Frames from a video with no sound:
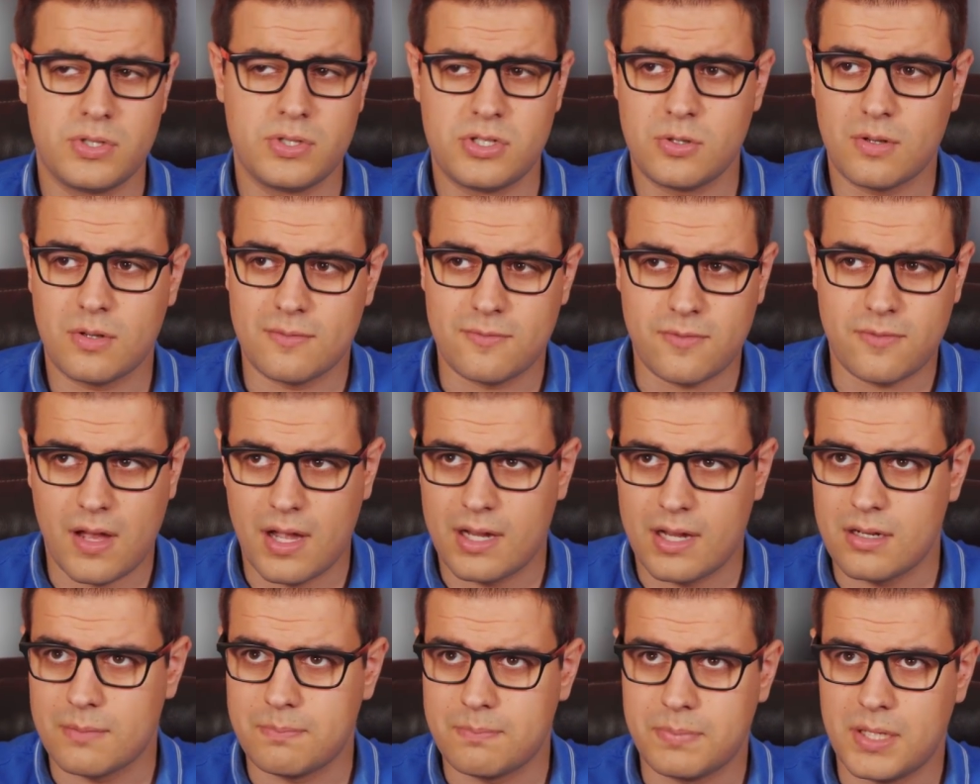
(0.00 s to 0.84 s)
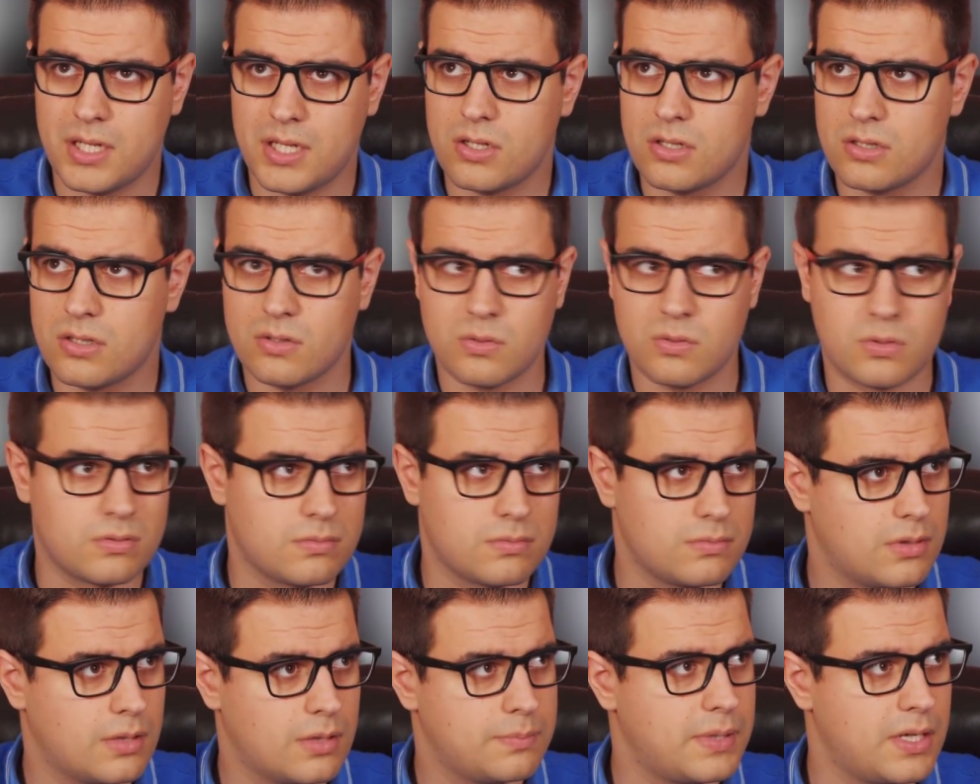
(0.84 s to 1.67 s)
which you can find up here or
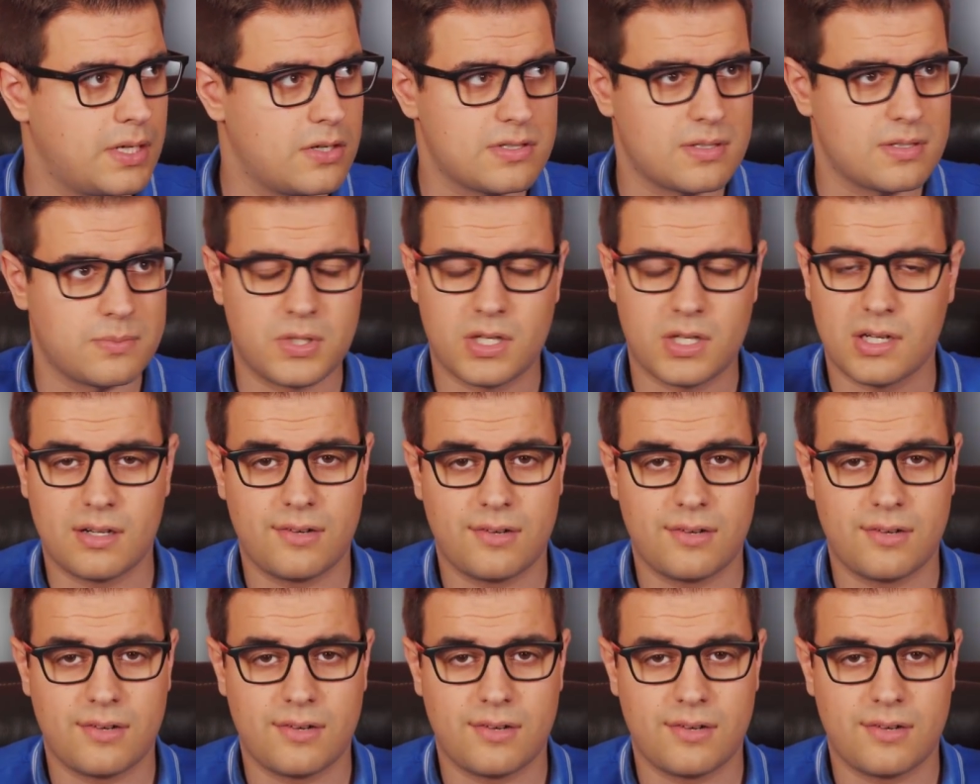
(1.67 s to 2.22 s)
up here somewhere.